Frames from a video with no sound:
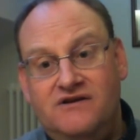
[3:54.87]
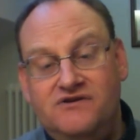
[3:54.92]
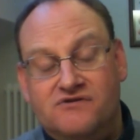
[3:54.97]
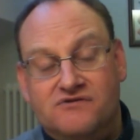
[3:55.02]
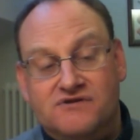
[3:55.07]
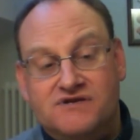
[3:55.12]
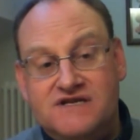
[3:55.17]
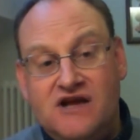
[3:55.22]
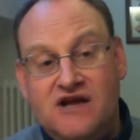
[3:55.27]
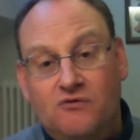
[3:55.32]

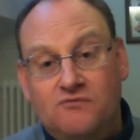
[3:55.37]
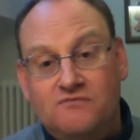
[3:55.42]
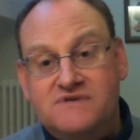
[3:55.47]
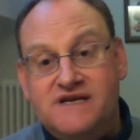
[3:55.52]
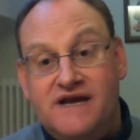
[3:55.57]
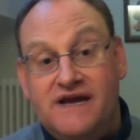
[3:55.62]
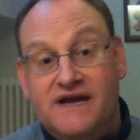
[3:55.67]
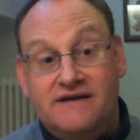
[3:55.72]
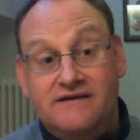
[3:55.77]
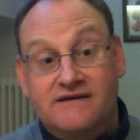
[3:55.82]

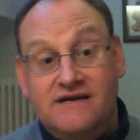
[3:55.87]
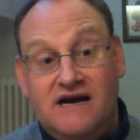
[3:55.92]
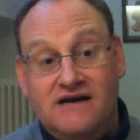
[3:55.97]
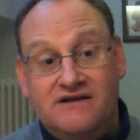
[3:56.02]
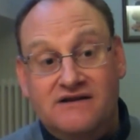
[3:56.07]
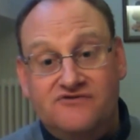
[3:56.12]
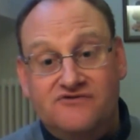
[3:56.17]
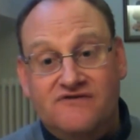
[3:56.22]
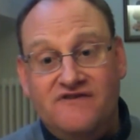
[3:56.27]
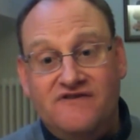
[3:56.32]
sculpting
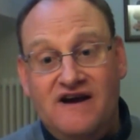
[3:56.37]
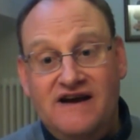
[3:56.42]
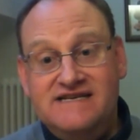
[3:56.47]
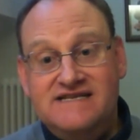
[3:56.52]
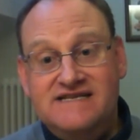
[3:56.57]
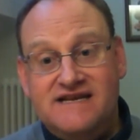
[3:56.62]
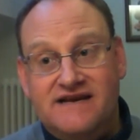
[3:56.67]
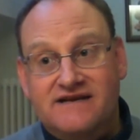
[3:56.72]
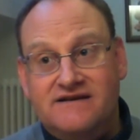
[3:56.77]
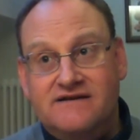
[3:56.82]
and
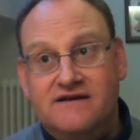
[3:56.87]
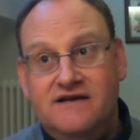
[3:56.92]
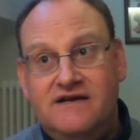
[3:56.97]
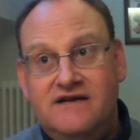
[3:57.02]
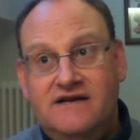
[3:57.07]
revising,